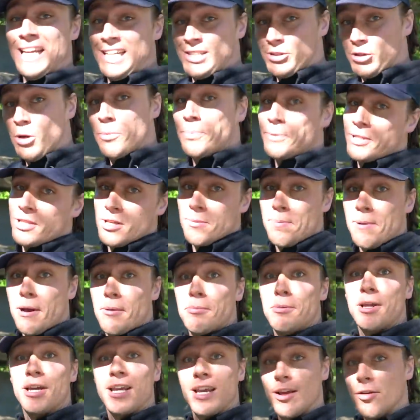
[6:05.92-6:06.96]
it's open to the
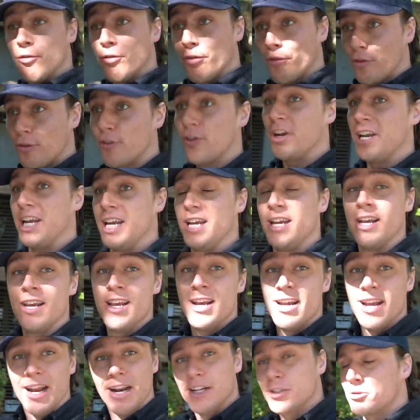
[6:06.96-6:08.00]
public and free,
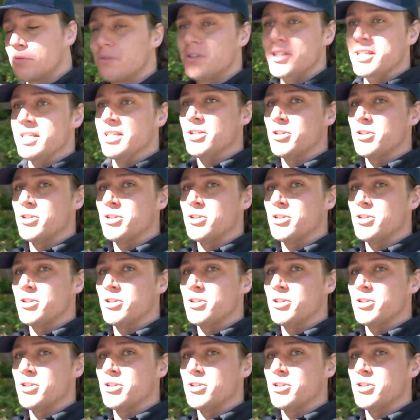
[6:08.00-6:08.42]
and it's really